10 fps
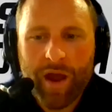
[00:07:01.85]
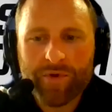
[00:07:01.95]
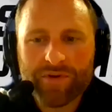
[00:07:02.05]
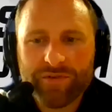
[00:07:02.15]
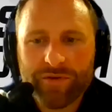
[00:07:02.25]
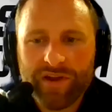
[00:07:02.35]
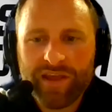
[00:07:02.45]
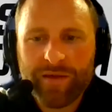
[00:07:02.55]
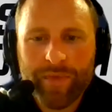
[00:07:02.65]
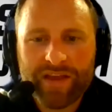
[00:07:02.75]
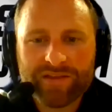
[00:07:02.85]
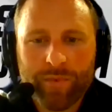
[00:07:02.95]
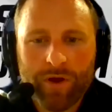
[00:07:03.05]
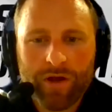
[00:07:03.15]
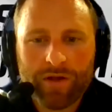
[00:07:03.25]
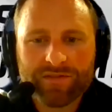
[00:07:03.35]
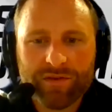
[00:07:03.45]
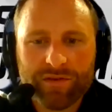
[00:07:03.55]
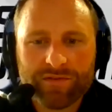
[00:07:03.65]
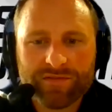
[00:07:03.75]
opportunity in baseball
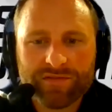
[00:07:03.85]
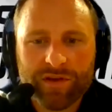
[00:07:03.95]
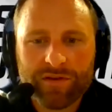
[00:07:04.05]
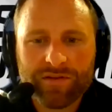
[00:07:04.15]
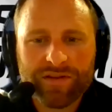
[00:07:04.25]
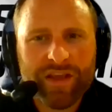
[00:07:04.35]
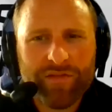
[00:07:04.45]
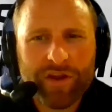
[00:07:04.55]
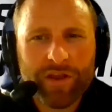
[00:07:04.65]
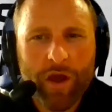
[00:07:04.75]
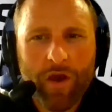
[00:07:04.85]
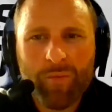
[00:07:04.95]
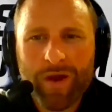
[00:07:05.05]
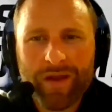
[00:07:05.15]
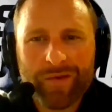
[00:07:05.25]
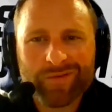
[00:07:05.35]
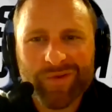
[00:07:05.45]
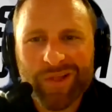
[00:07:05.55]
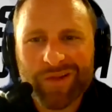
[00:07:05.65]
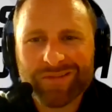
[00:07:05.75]
to to give it a go. But it was
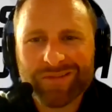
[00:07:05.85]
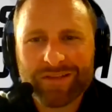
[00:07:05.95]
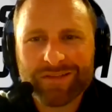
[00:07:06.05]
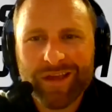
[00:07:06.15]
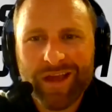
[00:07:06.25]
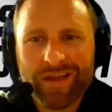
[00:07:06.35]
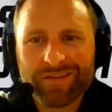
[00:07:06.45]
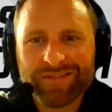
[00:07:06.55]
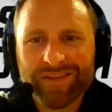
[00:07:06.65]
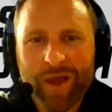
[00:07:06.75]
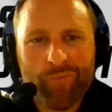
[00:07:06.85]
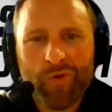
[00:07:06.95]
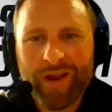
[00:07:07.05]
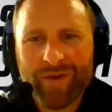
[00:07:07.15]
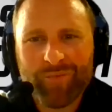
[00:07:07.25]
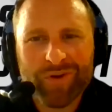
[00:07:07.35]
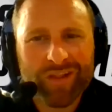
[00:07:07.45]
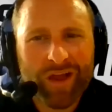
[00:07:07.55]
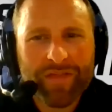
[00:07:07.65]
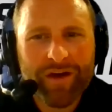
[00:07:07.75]
one of those things that to that point I'd put a
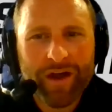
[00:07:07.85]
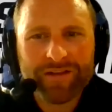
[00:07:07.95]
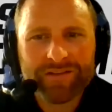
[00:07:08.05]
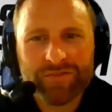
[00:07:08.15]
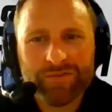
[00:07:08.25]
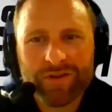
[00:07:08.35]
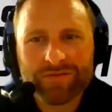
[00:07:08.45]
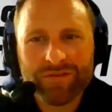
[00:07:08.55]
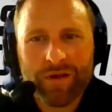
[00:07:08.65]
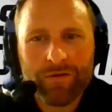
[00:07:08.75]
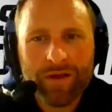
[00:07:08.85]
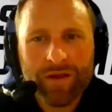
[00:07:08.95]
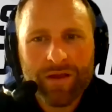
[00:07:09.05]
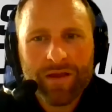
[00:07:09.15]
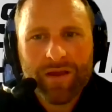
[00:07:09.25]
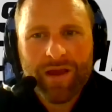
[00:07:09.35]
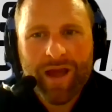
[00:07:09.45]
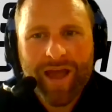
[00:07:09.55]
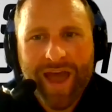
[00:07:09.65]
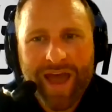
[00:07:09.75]
lot of thought into it. So
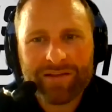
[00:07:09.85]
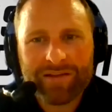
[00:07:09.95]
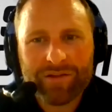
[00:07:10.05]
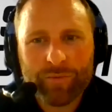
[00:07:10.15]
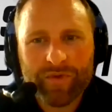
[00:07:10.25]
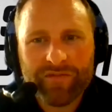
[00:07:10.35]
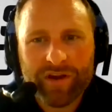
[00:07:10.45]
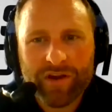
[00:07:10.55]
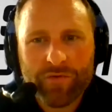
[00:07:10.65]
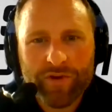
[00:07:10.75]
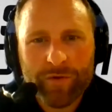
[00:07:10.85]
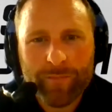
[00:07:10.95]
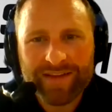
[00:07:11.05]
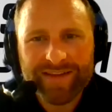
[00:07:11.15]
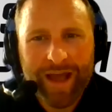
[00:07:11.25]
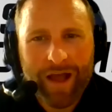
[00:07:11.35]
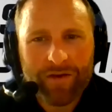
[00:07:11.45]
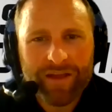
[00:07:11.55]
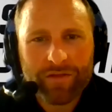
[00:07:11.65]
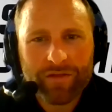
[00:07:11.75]
I had a little bit of a career
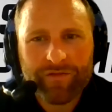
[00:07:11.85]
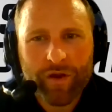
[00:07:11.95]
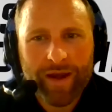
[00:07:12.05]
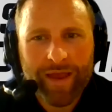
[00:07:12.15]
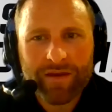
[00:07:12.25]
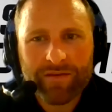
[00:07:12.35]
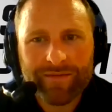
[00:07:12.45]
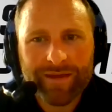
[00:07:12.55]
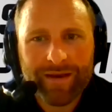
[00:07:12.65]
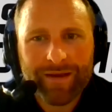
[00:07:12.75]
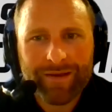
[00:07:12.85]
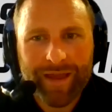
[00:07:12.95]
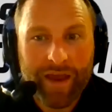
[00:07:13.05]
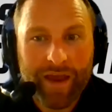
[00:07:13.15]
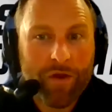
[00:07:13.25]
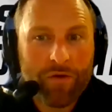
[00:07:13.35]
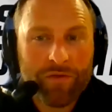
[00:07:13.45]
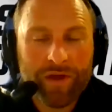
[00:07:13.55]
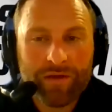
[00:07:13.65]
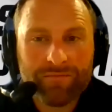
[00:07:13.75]
mentality on the front end of that. Okay, I know
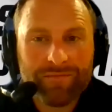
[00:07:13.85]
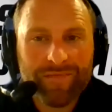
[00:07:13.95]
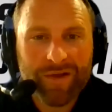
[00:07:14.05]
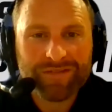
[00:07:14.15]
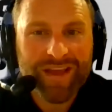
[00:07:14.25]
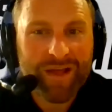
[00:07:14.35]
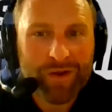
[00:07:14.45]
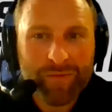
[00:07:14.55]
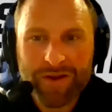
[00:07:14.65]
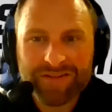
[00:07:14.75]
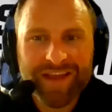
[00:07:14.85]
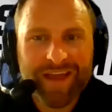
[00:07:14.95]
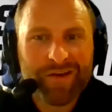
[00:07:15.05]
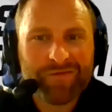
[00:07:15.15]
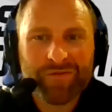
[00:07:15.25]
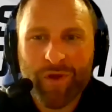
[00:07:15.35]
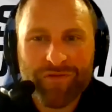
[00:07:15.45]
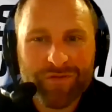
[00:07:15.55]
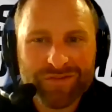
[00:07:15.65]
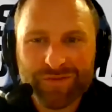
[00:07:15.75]
that I was in Helena, Montana for my
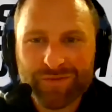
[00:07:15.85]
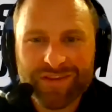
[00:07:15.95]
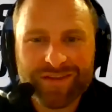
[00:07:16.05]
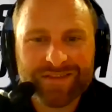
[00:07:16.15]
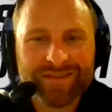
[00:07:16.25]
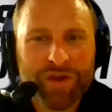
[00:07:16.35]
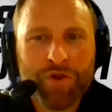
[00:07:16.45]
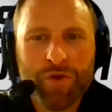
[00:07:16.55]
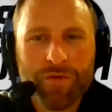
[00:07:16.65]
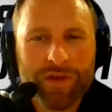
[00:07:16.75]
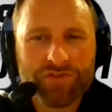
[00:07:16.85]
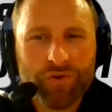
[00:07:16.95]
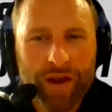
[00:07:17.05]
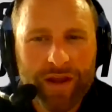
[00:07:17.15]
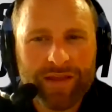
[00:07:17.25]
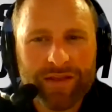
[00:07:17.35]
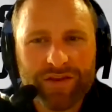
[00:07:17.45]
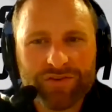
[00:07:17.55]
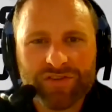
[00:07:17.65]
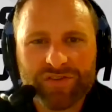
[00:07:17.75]
first two seasons. I knew that training
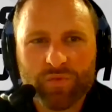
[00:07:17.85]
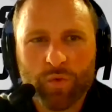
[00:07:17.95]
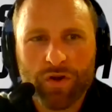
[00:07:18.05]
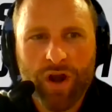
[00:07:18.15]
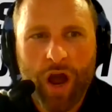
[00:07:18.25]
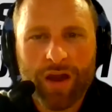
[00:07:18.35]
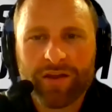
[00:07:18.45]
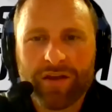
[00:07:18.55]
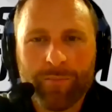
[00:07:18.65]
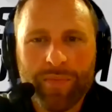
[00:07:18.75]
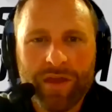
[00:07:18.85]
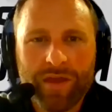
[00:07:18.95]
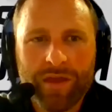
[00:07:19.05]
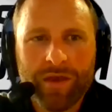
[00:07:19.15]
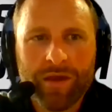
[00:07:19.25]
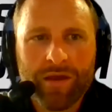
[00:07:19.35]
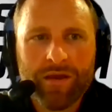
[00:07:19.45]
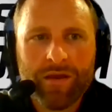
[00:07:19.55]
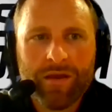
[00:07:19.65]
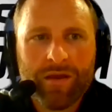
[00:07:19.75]
conditions were not going to be
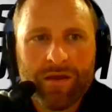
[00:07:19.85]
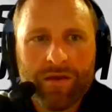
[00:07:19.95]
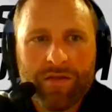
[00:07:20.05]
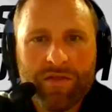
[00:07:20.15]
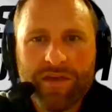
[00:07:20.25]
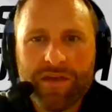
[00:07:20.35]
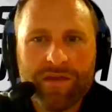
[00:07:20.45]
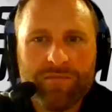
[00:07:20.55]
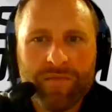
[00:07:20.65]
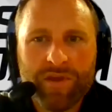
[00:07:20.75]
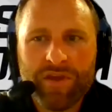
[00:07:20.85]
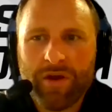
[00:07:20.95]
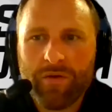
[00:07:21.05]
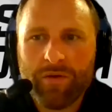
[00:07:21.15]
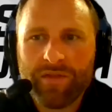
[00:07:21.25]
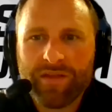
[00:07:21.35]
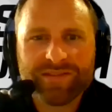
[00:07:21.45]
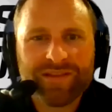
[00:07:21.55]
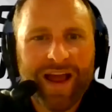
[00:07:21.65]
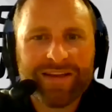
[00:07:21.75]
the, you know,
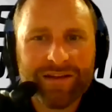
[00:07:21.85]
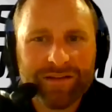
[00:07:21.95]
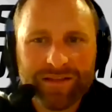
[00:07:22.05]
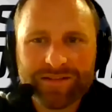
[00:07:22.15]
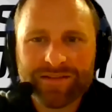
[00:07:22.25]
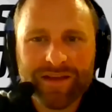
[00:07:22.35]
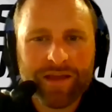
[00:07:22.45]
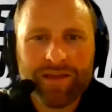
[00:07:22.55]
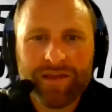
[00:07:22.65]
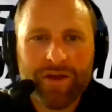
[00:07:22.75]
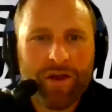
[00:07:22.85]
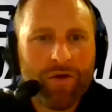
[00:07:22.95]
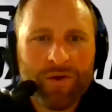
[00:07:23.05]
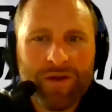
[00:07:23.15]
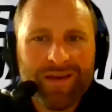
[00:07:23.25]
this idealistic, you know,